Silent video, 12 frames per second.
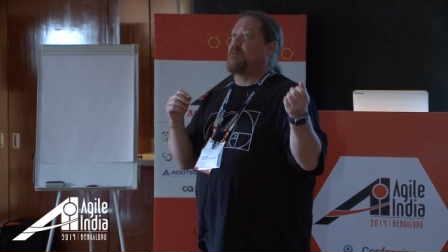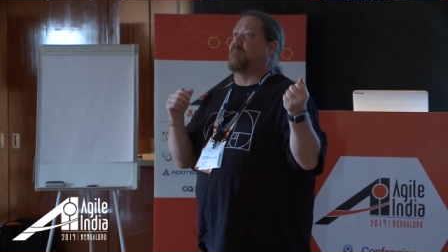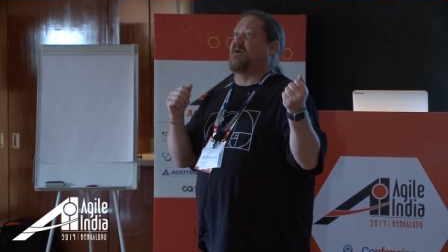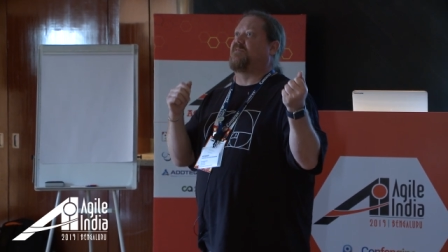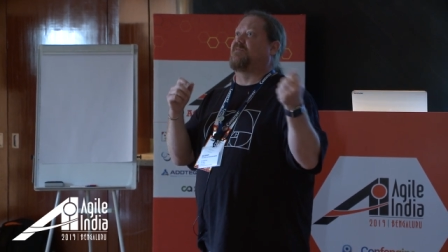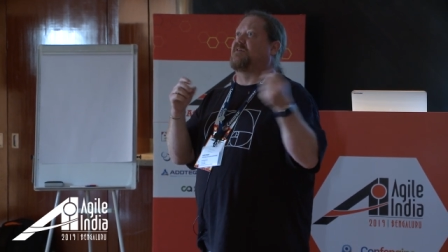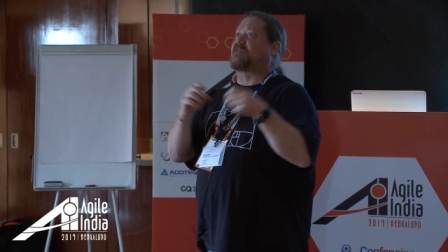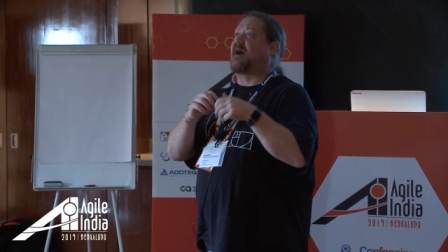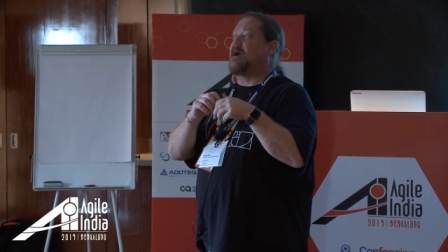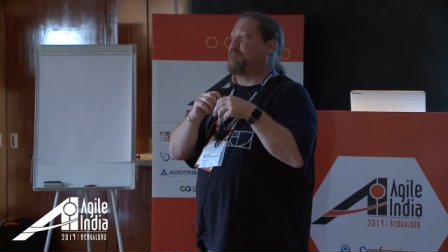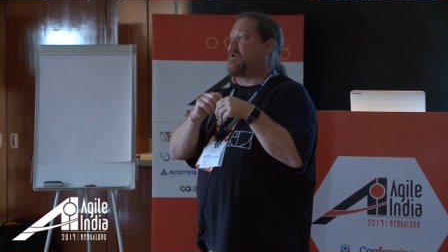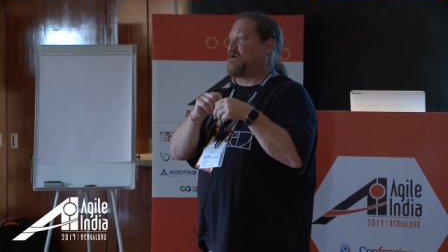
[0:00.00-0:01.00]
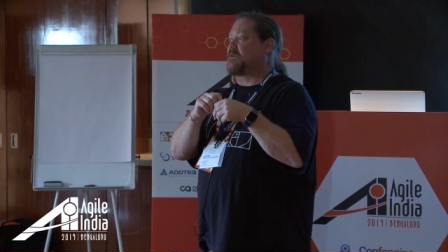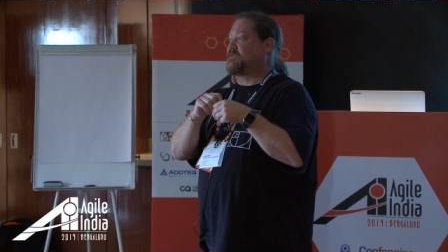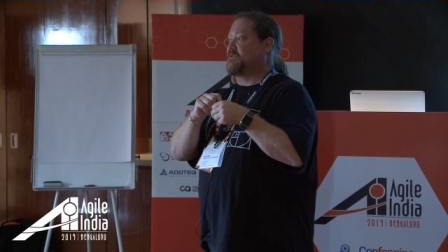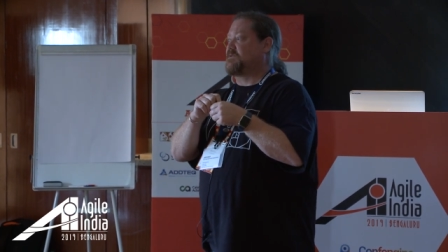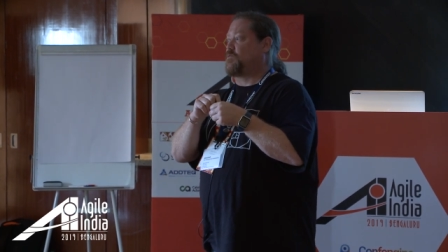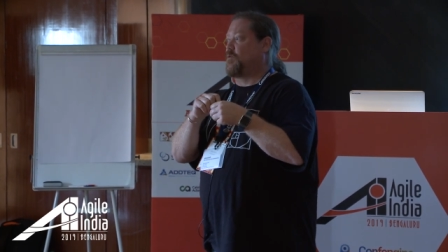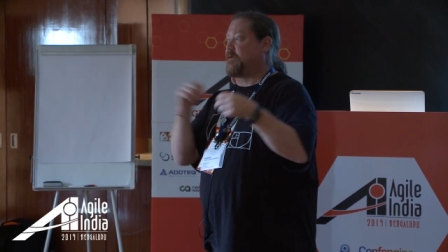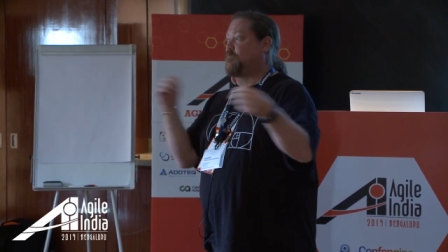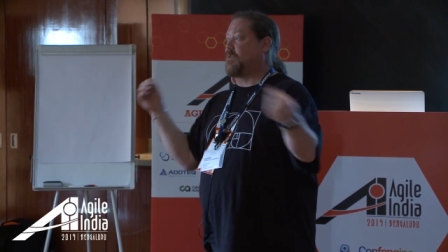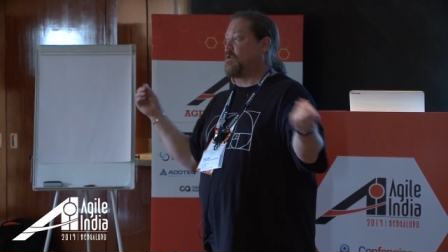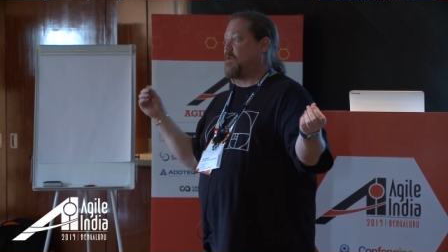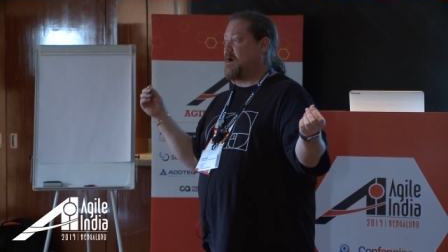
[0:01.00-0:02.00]
but the time boxes really
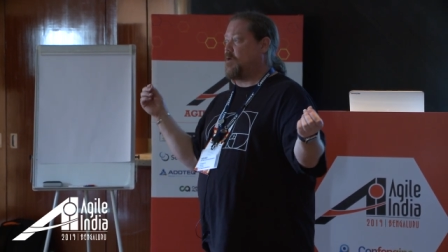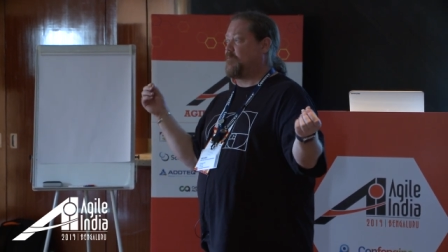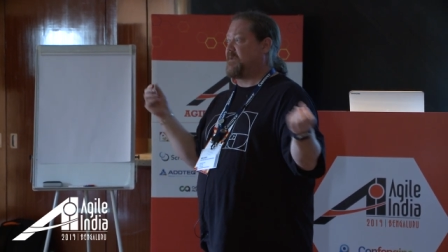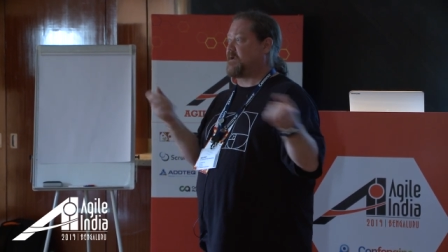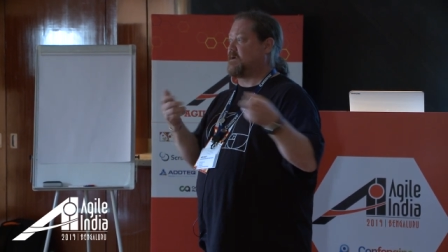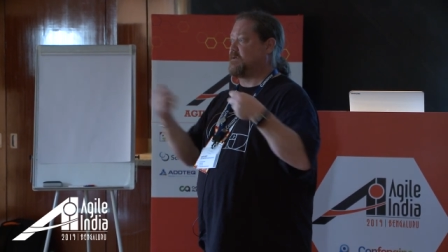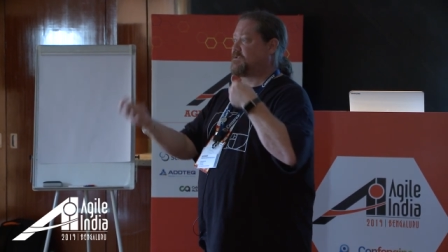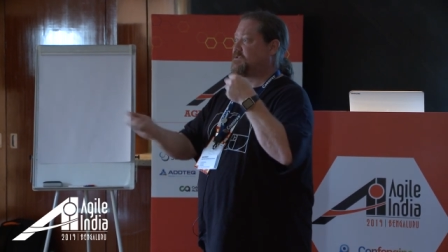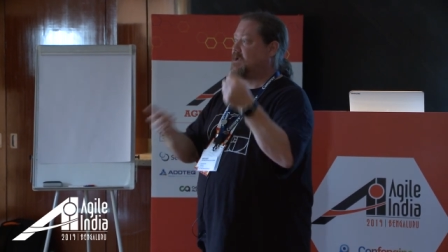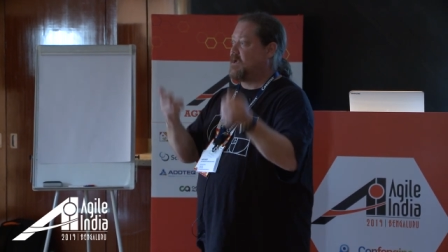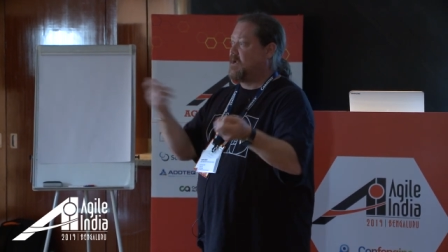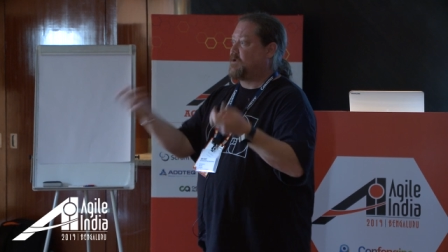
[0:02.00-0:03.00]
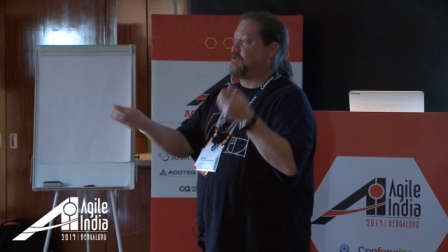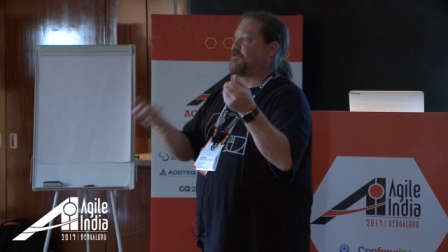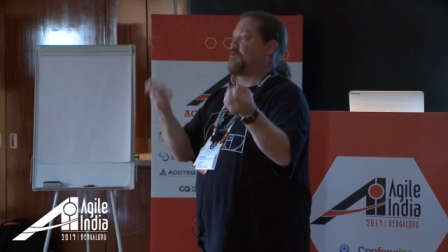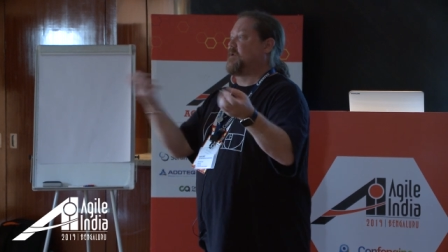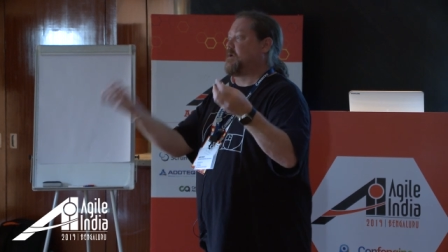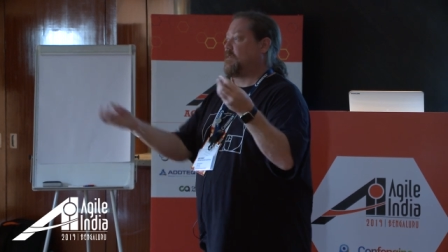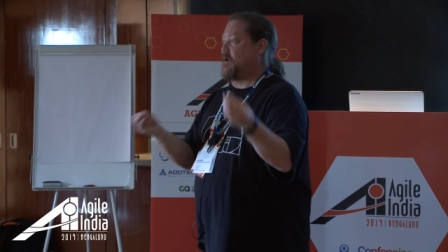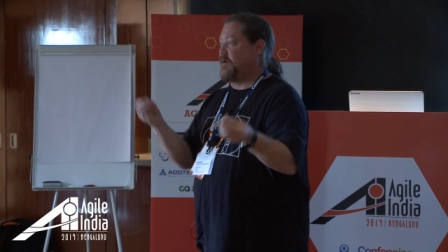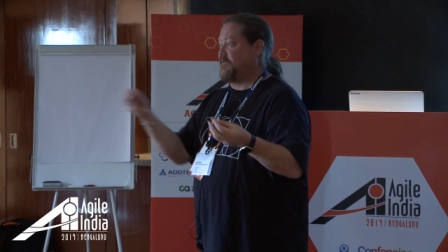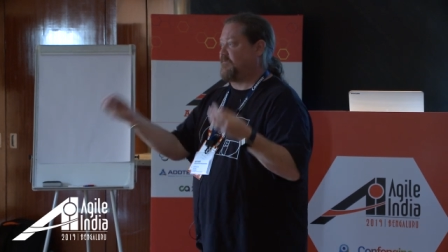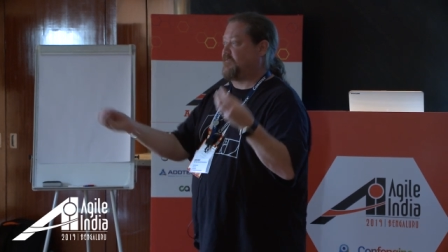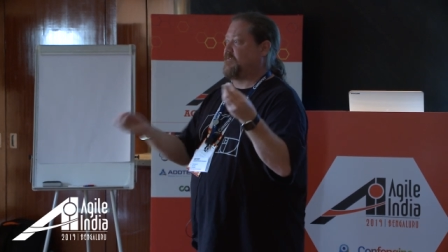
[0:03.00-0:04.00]
blow out because you're doing a lot
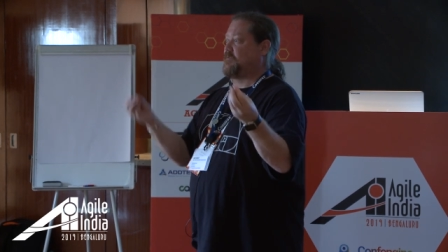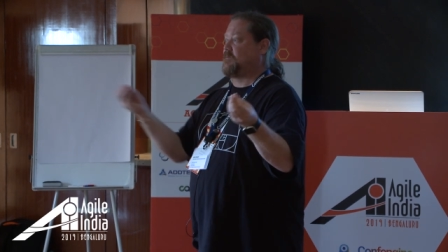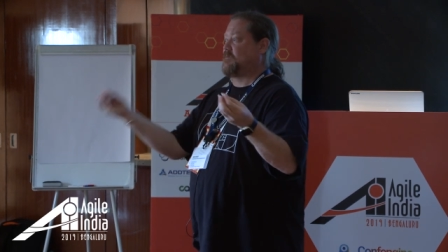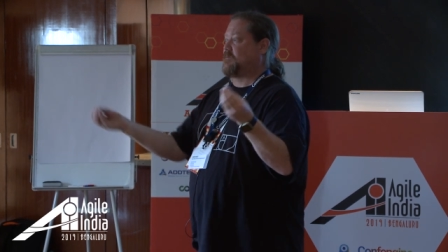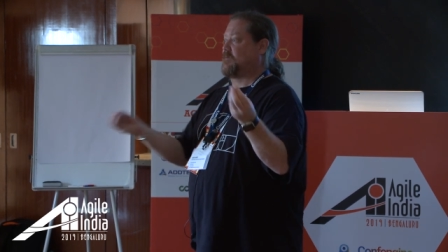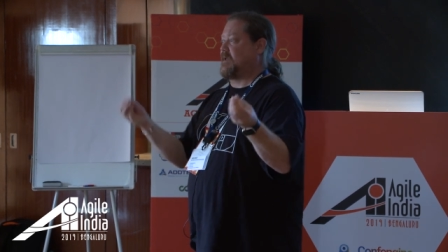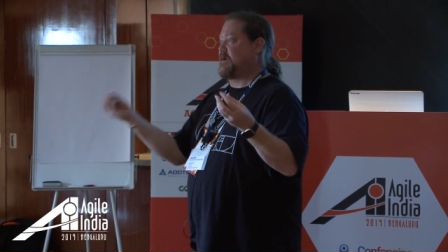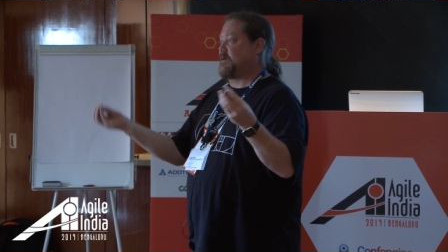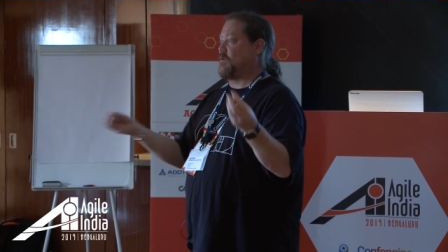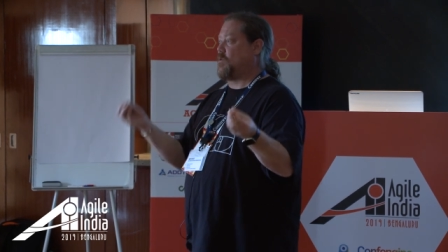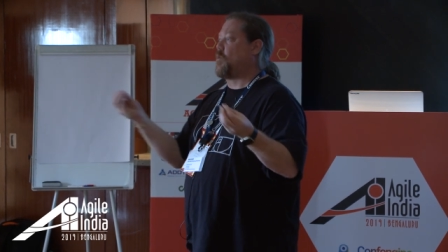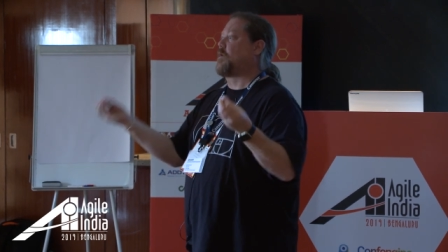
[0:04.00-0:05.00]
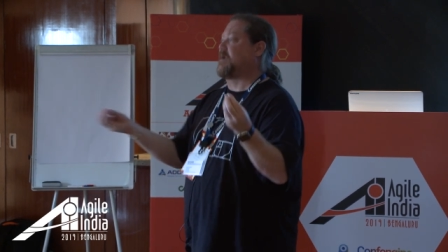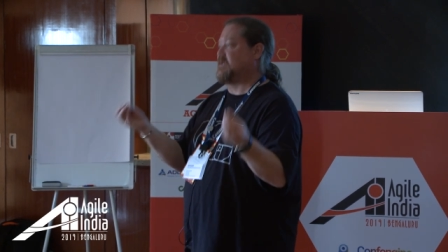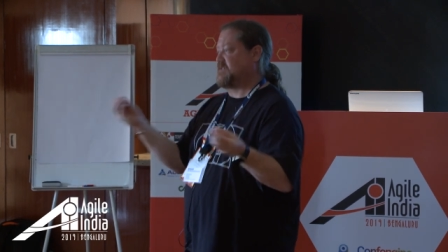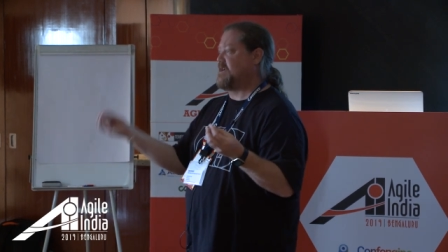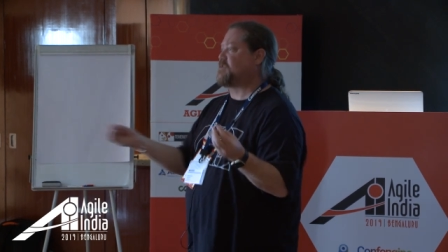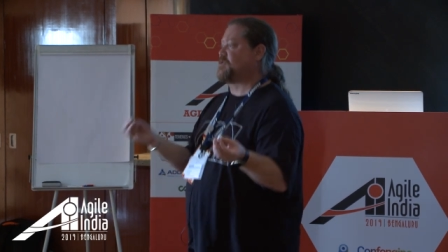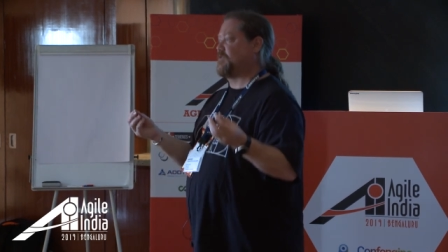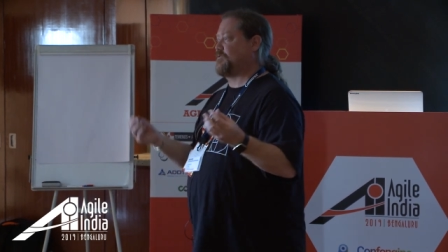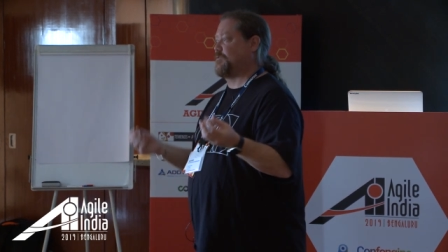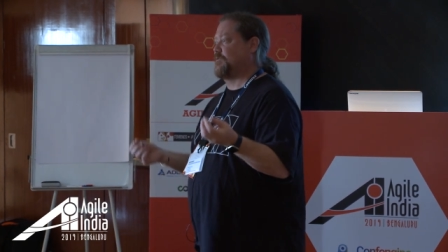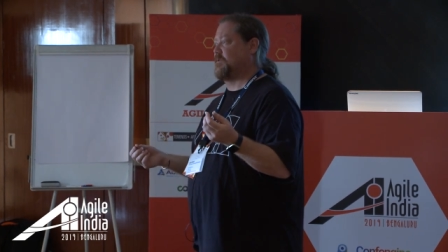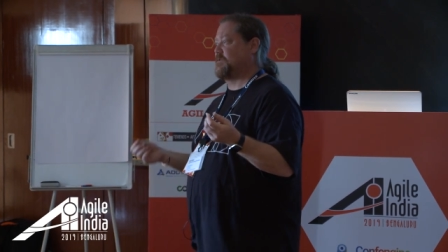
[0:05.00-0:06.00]
of like organization
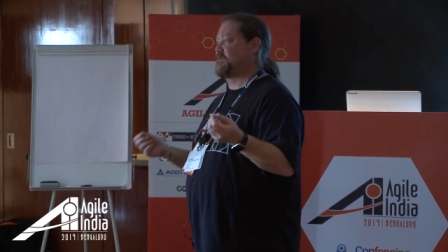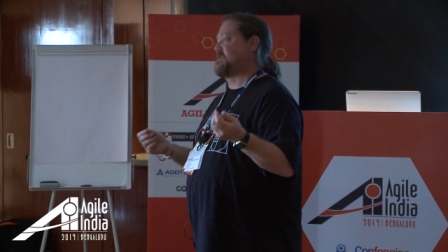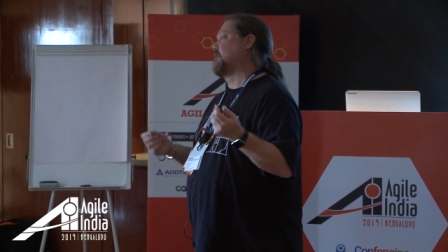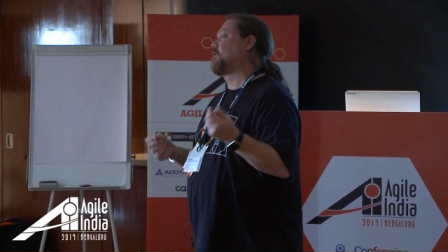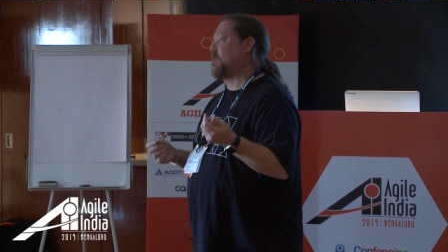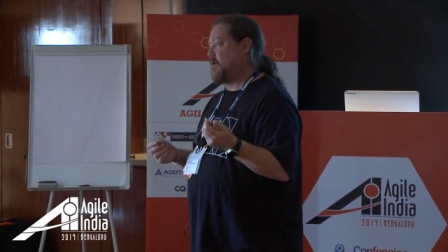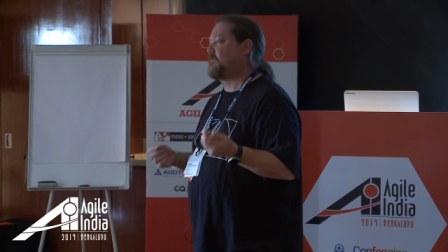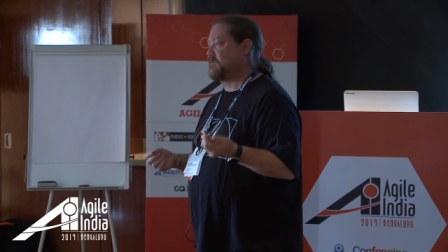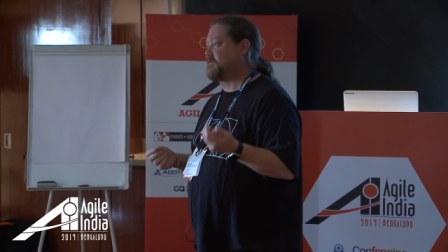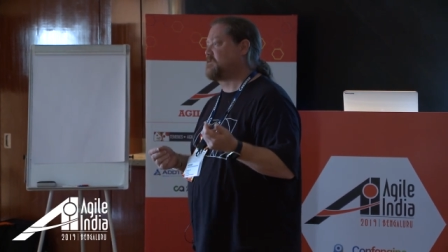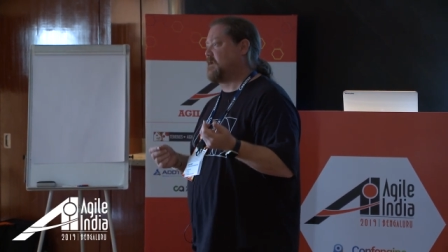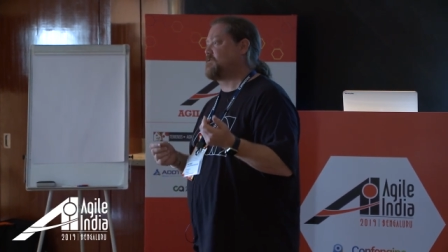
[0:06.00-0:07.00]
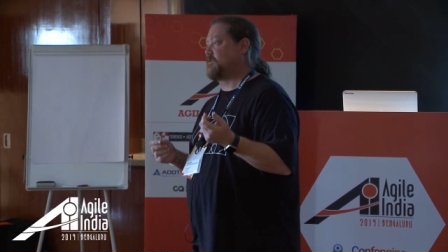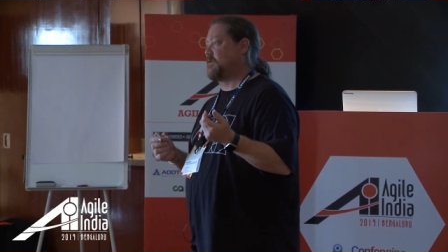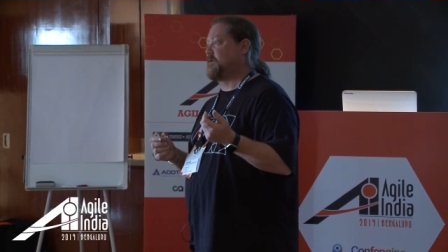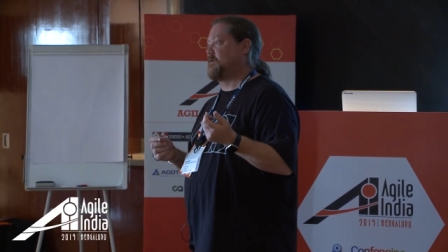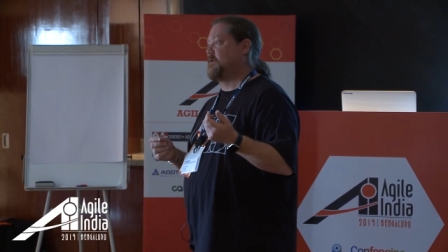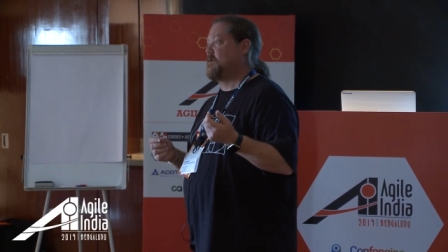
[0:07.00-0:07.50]
through the teleconference essentially.